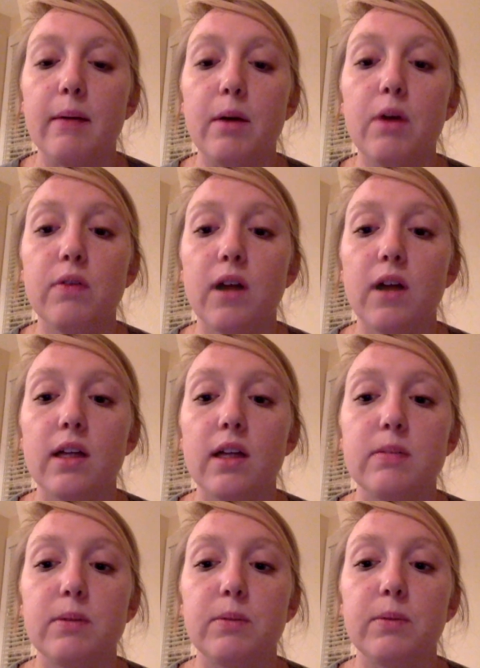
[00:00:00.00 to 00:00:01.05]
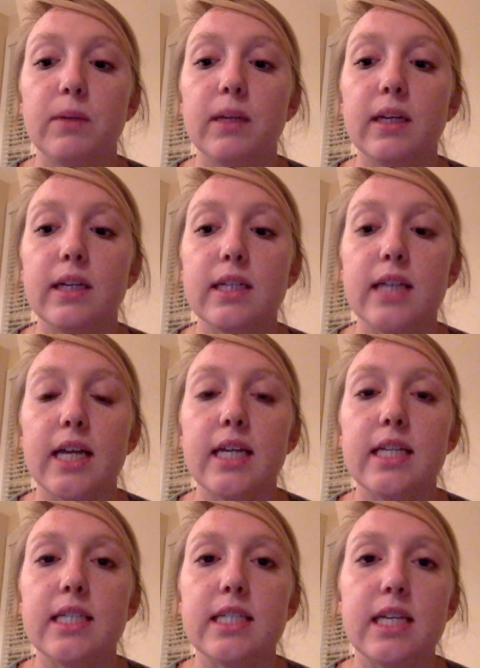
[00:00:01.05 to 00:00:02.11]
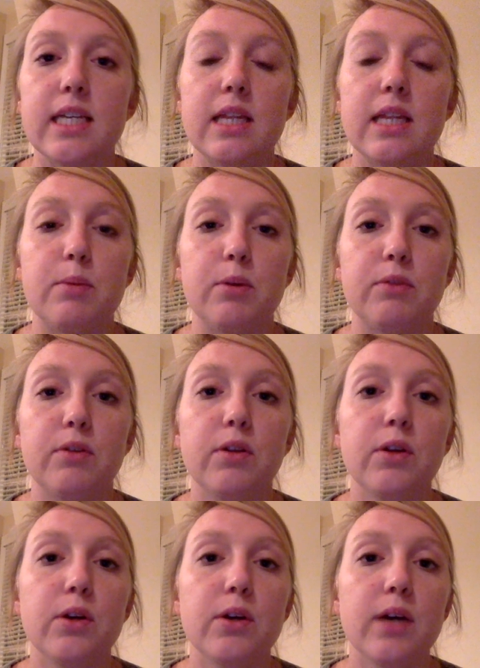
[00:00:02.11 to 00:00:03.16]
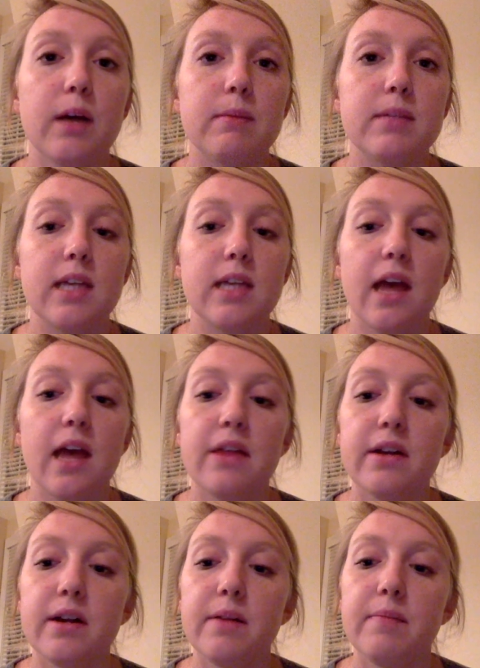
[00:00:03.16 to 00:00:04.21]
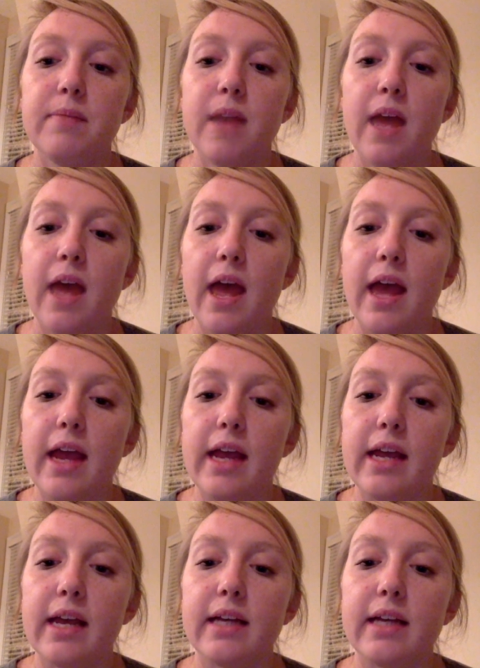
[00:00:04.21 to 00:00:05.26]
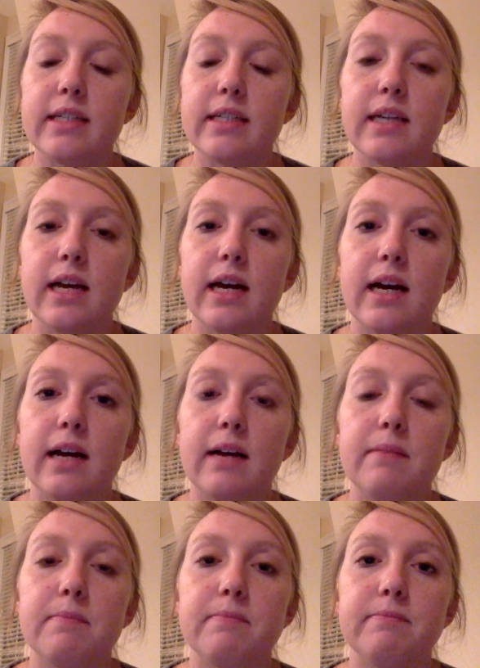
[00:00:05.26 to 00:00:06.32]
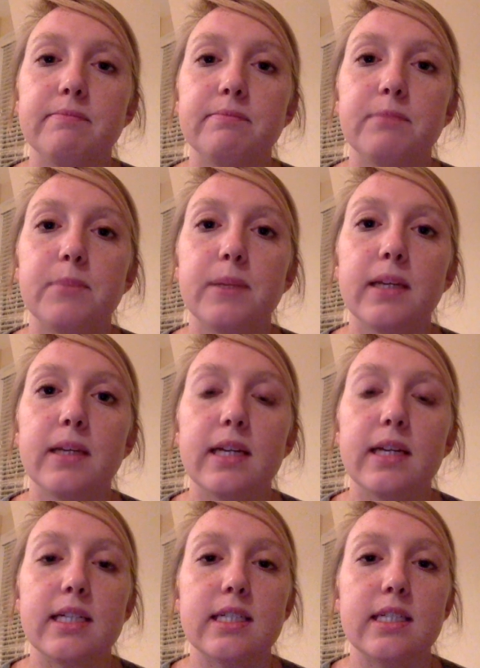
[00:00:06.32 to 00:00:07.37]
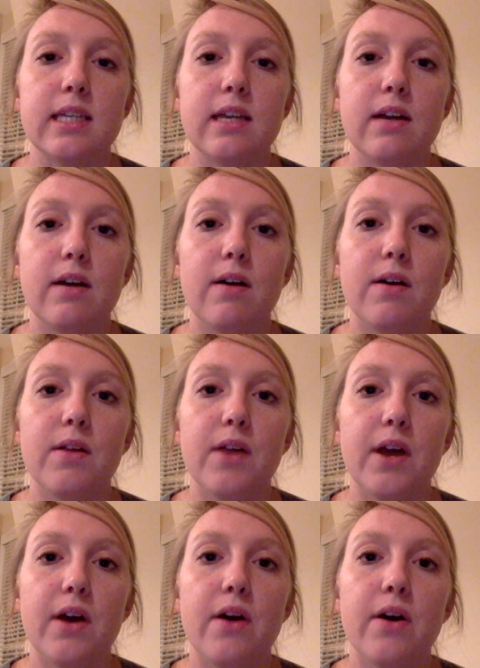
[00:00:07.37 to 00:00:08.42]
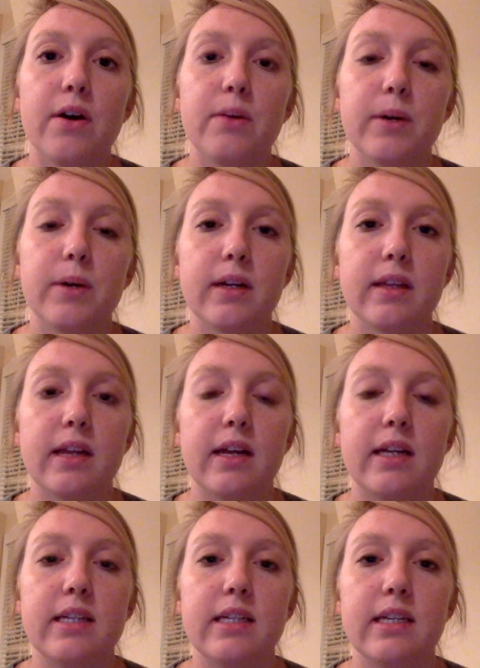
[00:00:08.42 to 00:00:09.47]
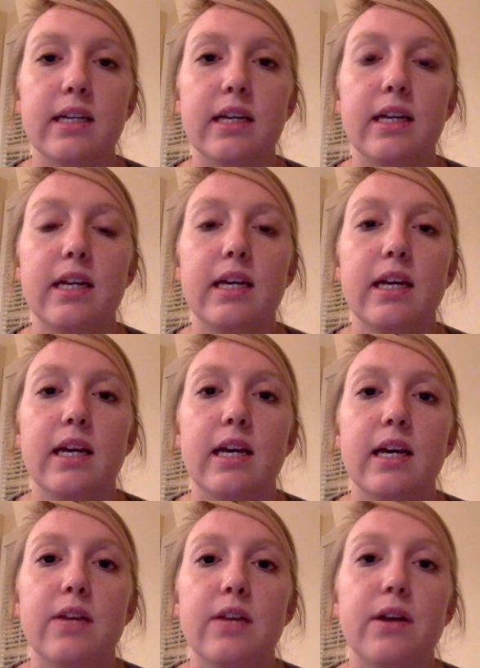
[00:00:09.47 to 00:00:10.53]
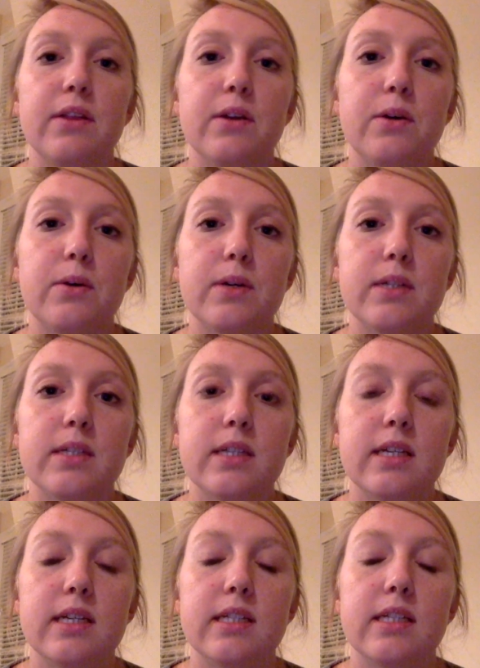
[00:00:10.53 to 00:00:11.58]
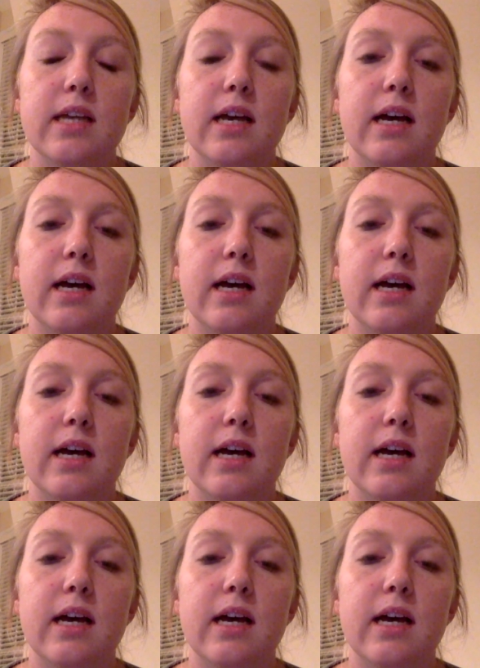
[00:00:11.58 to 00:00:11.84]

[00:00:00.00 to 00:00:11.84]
Overall, it's been really exciting to see the portfolio come together and really getting to see all that hard work that I did throughout the courses